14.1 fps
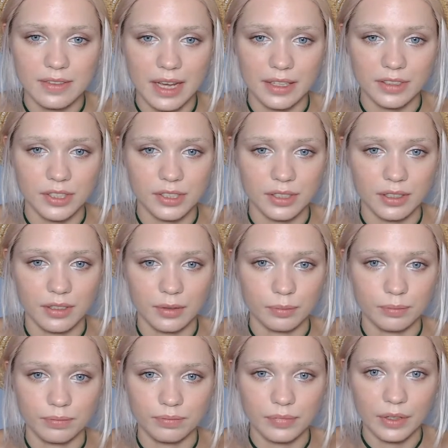that uh,
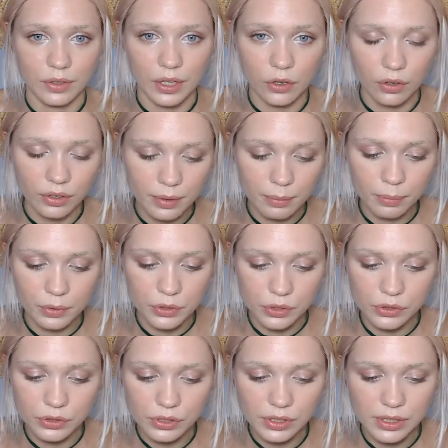the Korea
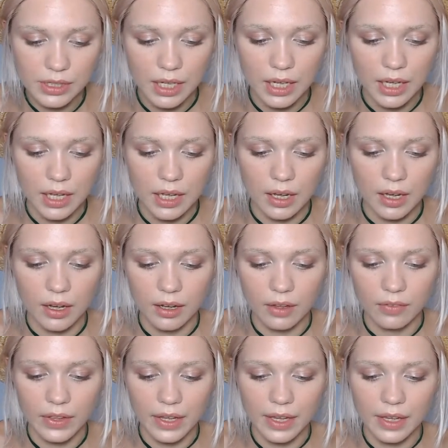produce uh,
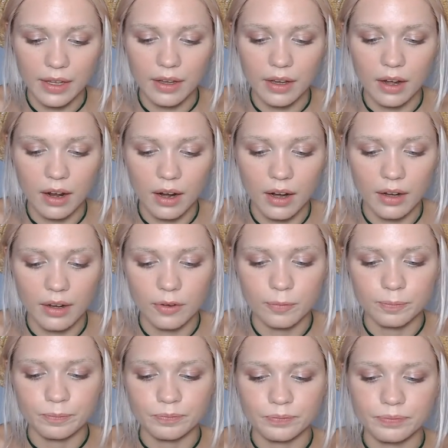they are
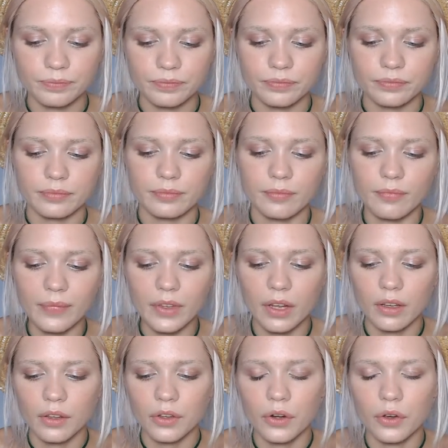
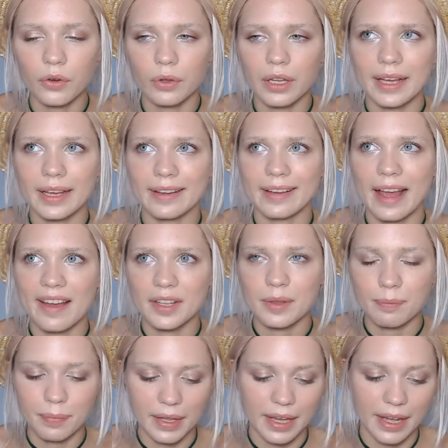you know like
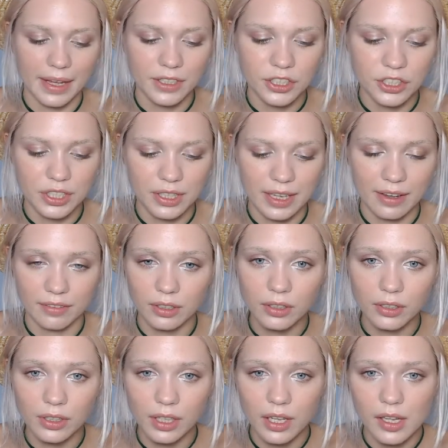having ph
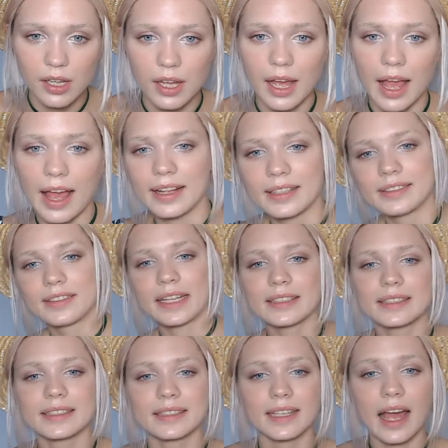level and
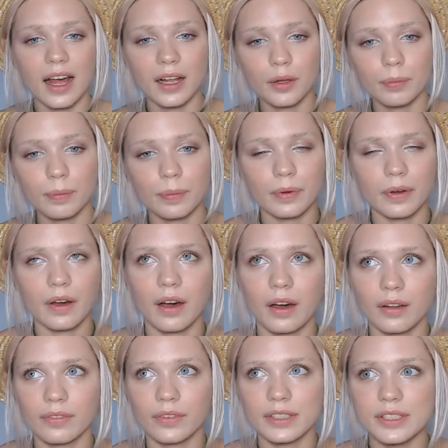that's help
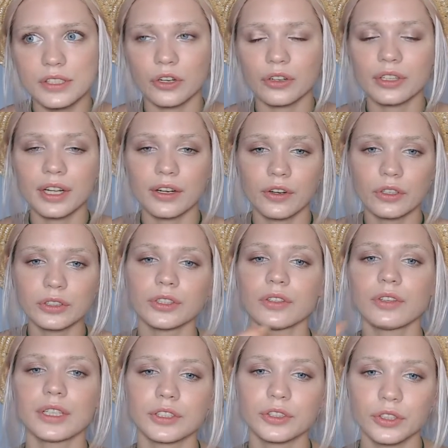uh, this tonic not
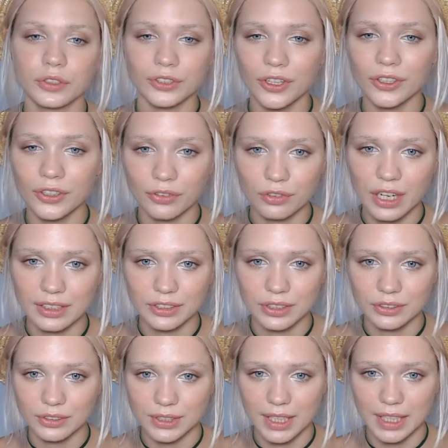only to tonerize
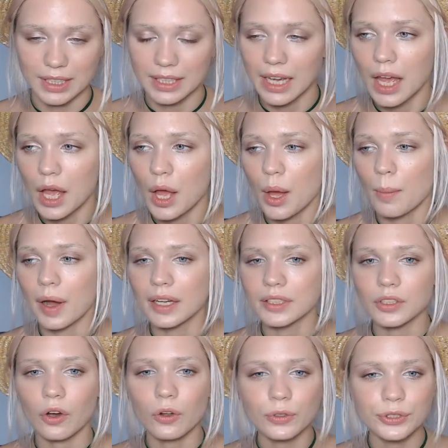your skin
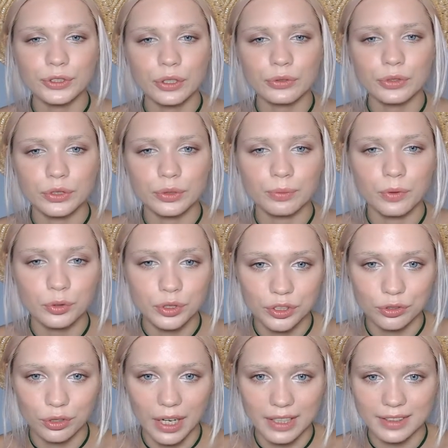but also to
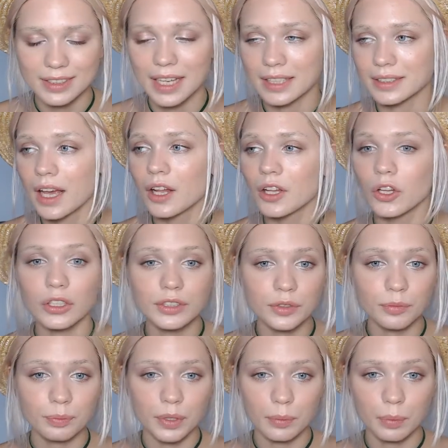moisturize yet lots
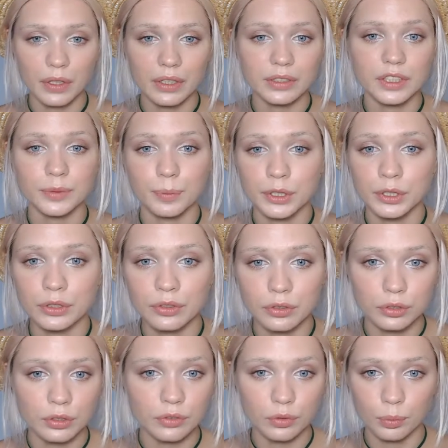of people and especially
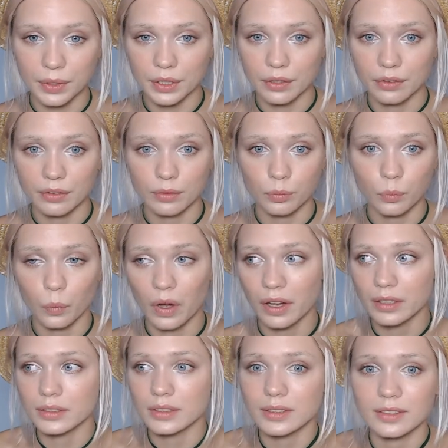the european
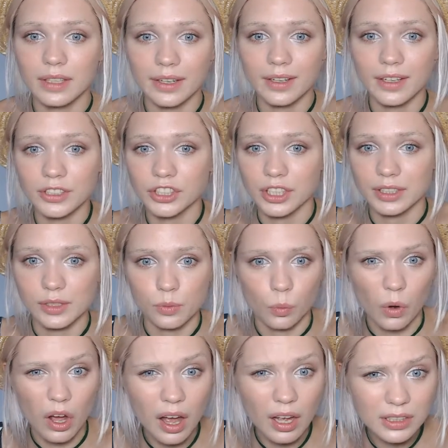ones they are just
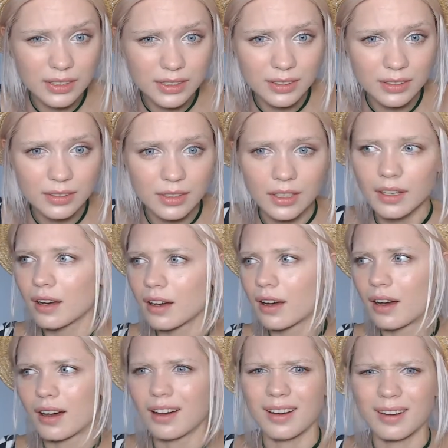what
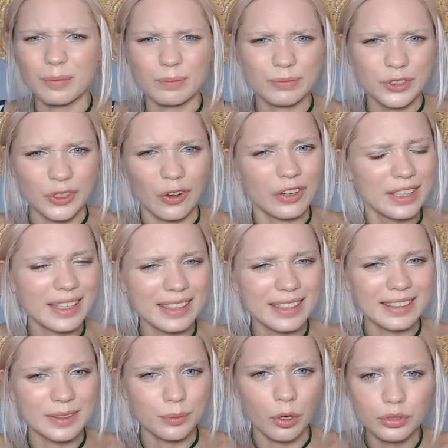uh, tonic
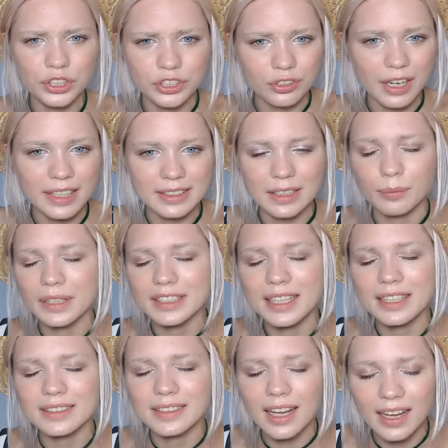is moisturizing but
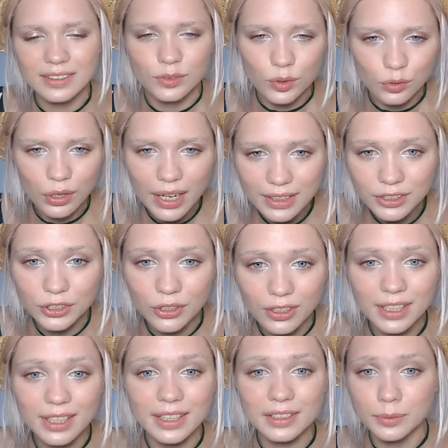yes guys the right
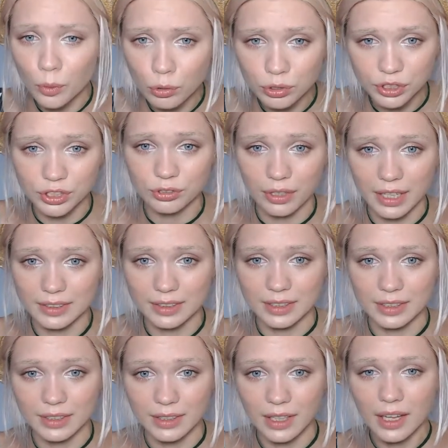tonic is
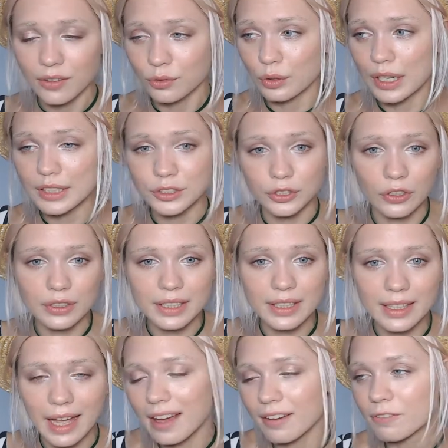moisturizing the right
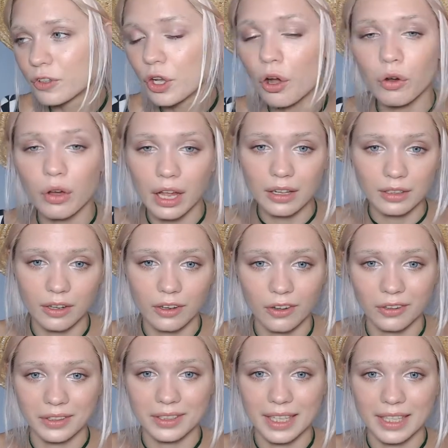tonic have no
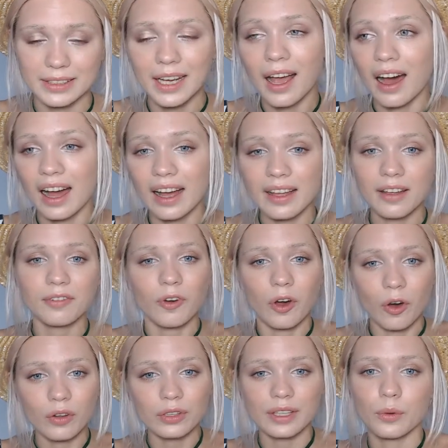alcohol in it i have
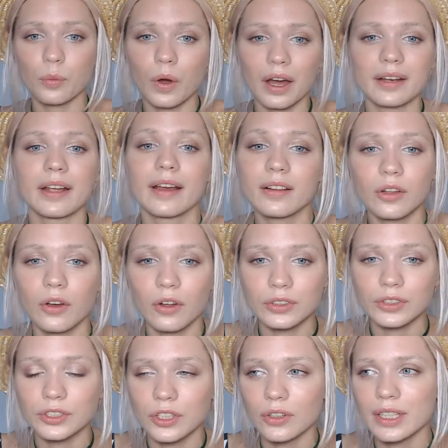only one
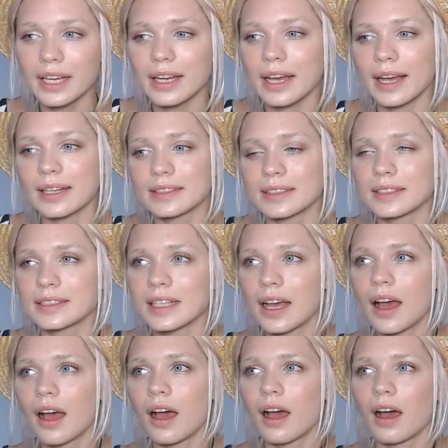alcohol tonic it is
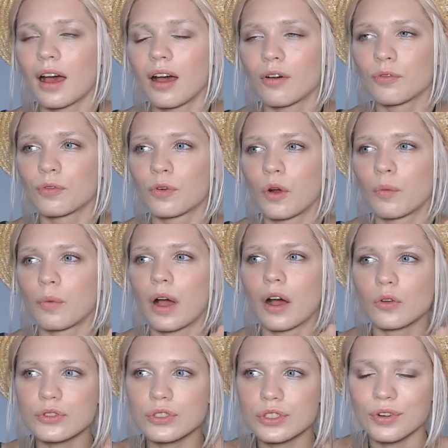uh, from
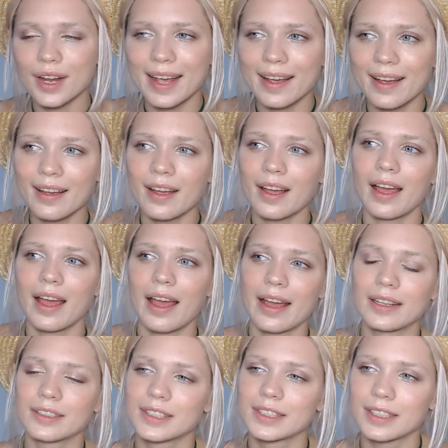Austria,
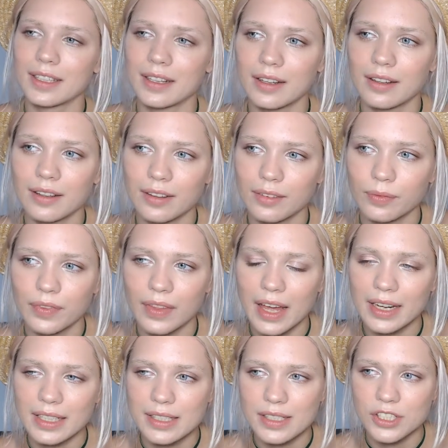and uh,
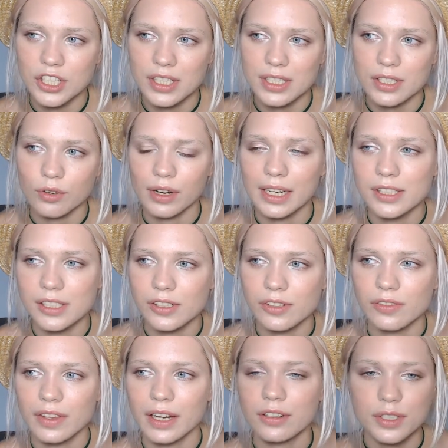that is just created
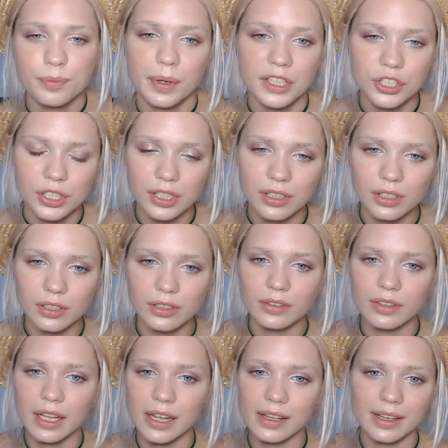on their special,
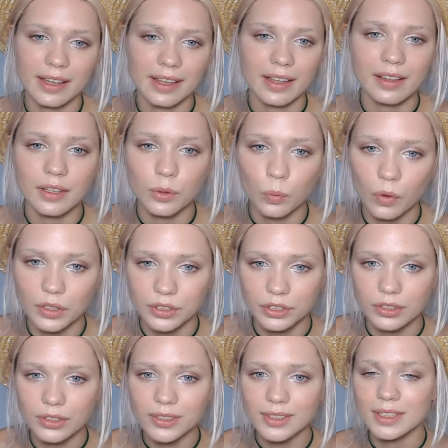the Healing
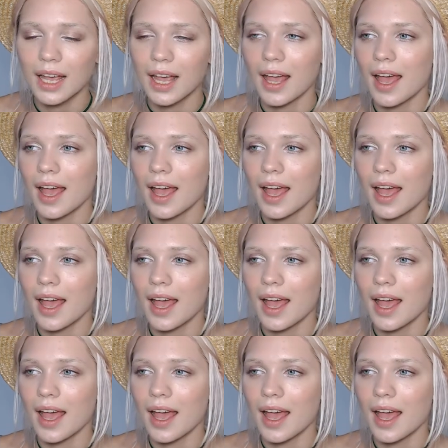Waters.